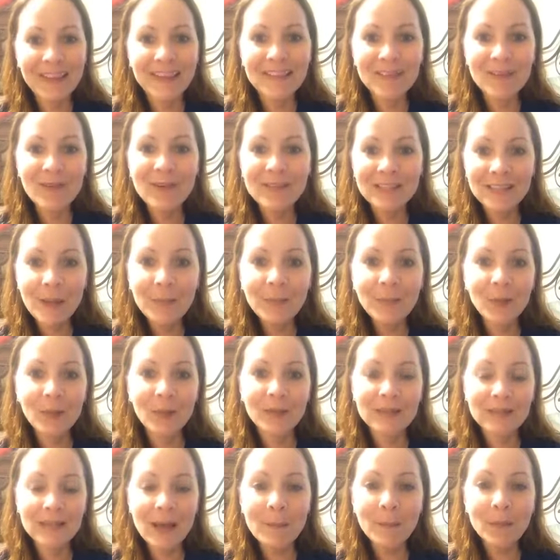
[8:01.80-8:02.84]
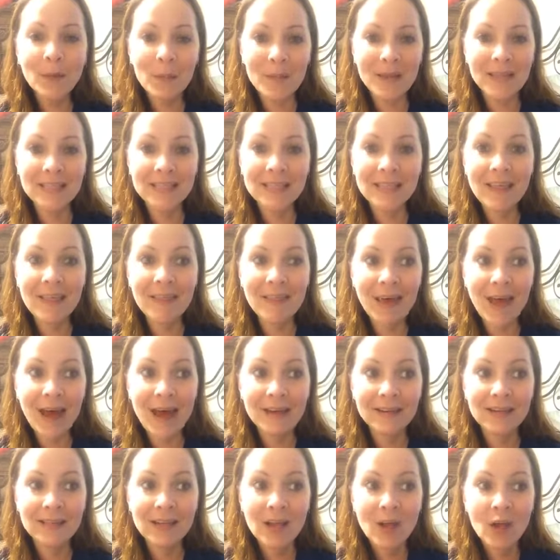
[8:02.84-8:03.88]
or supplements
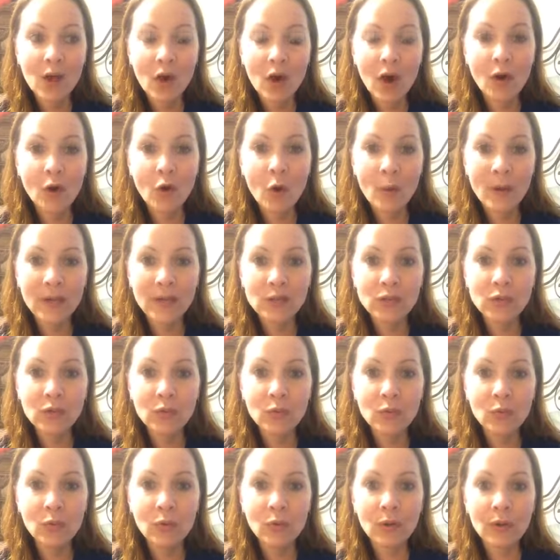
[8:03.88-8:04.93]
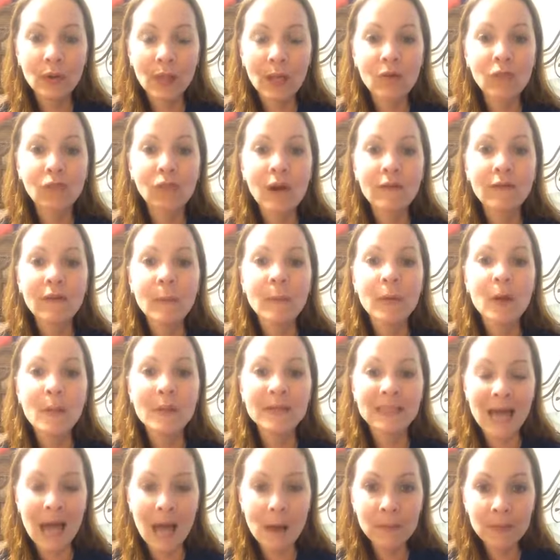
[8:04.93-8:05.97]
that are going to like rev up your
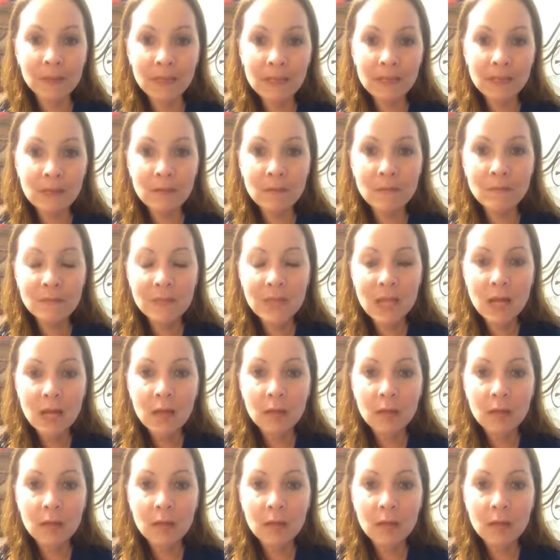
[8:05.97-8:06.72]
metabolism,